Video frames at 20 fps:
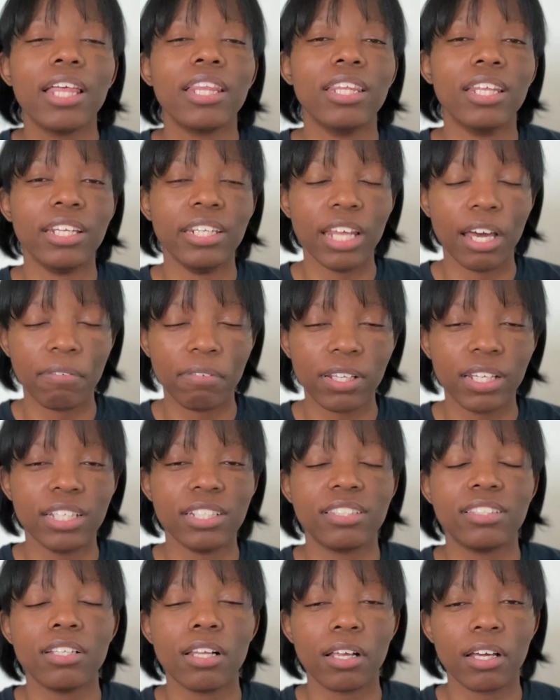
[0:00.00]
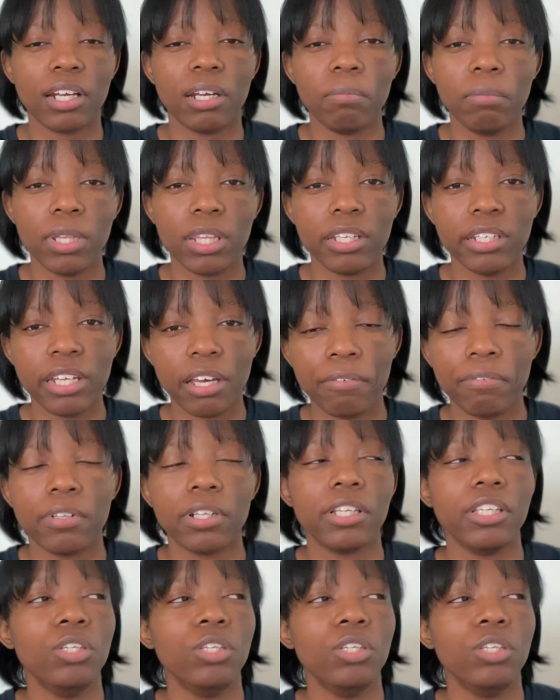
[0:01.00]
is still going to be the devil.